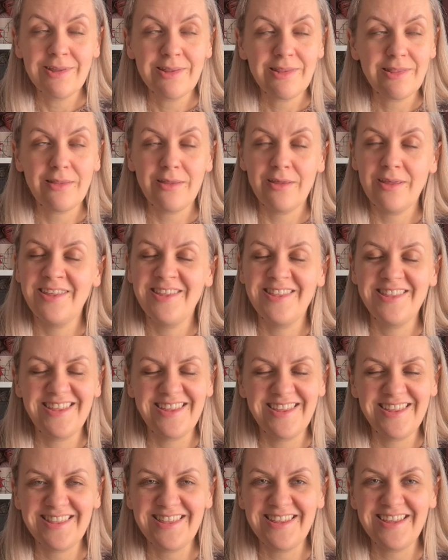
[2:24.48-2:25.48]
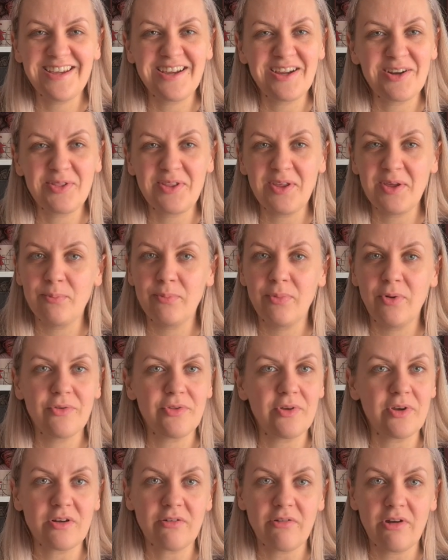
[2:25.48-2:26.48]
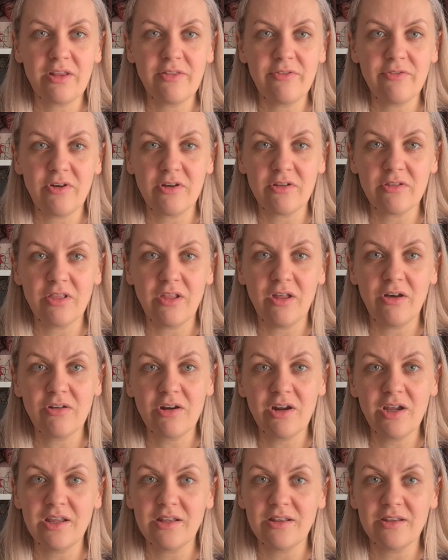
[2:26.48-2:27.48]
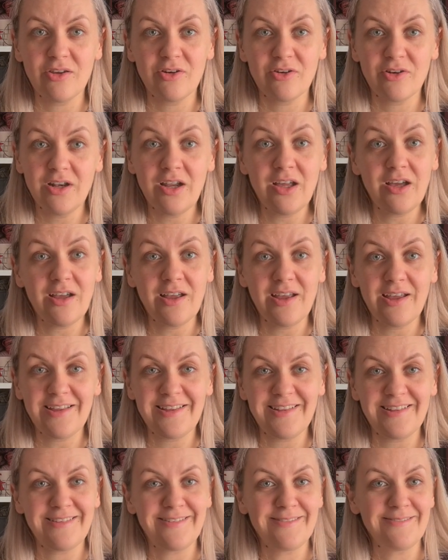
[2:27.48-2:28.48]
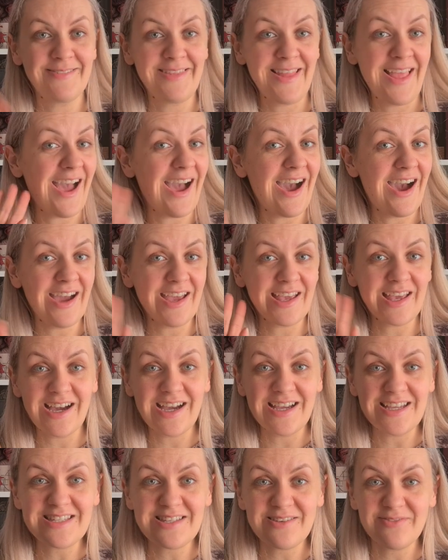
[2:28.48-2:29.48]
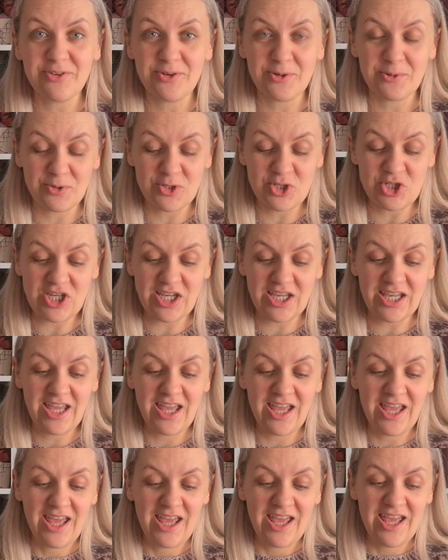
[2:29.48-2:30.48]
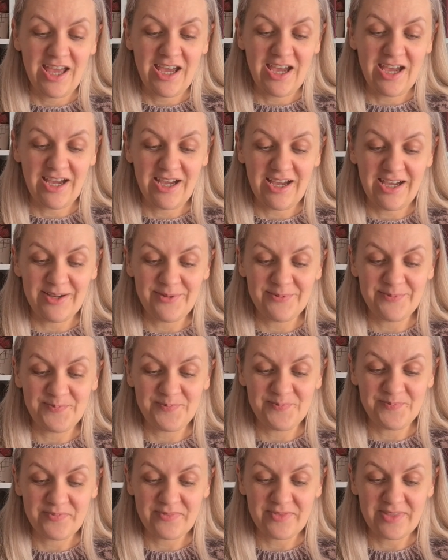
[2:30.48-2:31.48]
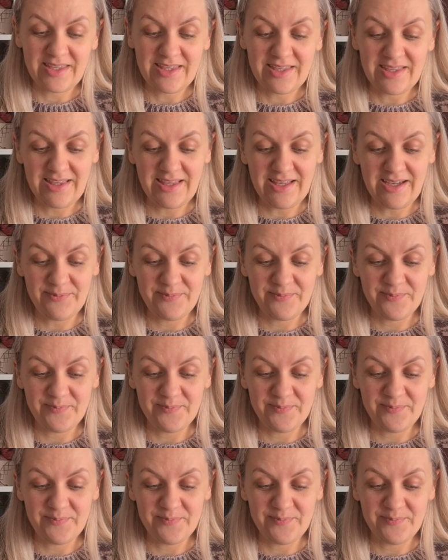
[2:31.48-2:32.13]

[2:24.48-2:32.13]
They both are great fun, Laura and Jonna, and hi guys if you're watching. Yeah.